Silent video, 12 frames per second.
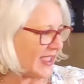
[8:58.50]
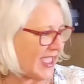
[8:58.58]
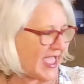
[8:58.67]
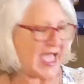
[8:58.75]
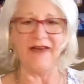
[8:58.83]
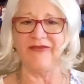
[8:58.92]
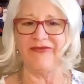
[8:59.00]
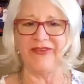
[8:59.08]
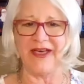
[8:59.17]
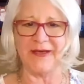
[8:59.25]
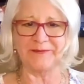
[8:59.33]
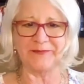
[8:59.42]
have
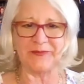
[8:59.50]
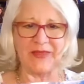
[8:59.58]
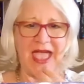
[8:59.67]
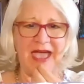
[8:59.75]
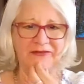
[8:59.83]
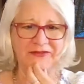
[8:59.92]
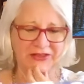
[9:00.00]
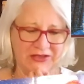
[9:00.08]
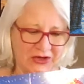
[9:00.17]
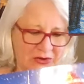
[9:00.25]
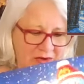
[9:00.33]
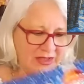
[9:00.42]
uh, have to
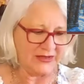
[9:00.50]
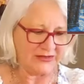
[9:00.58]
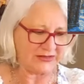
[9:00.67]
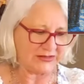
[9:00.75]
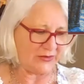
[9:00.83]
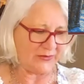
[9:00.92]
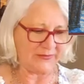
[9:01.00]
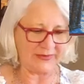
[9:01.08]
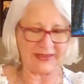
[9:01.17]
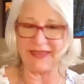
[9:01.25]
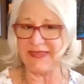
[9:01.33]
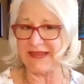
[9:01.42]
go. So
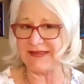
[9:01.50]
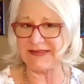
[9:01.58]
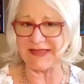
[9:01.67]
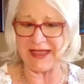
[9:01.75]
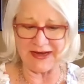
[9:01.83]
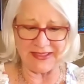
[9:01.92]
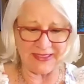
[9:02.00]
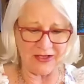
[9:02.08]
get these done, and